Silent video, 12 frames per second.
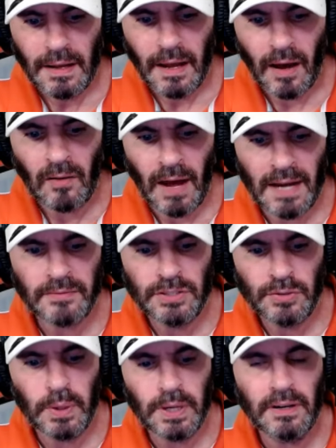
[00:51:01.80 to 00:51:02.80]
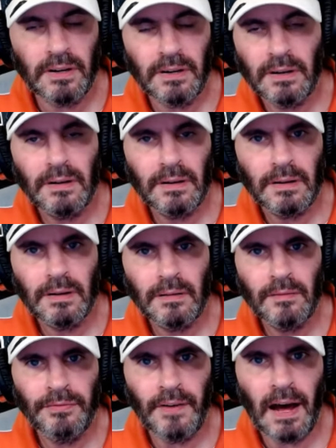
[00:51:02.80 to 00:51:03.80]
a lot of Twitter
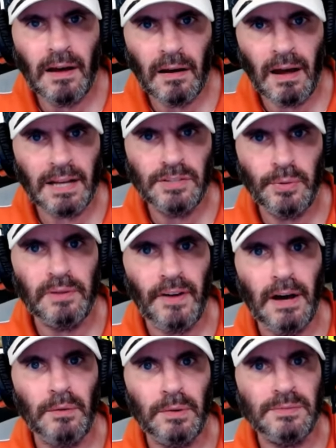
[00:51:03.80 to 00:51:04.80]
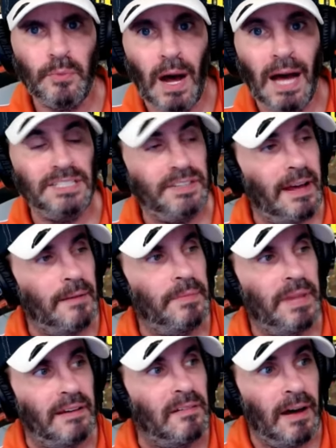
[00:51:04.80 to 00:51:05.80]
followers watch them.
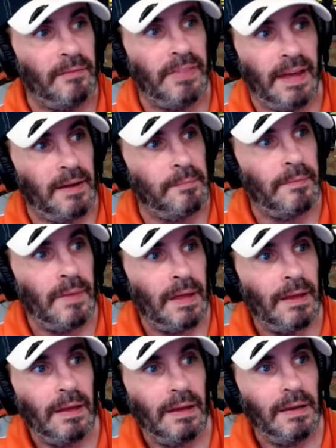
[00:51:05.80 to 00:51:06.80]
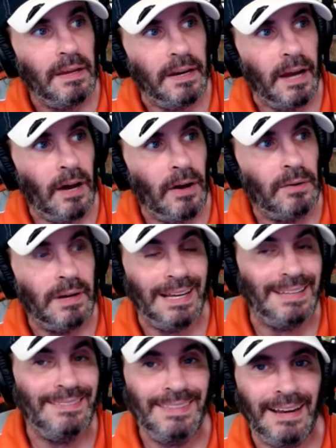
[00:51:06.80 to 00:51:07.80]
They love them. You know,
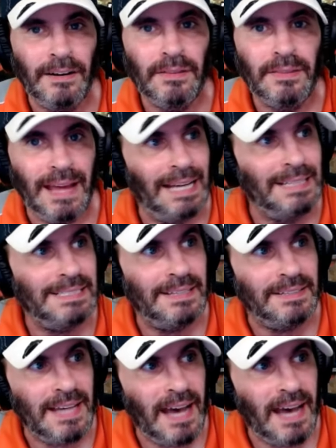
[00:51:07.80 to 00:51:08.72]
that's the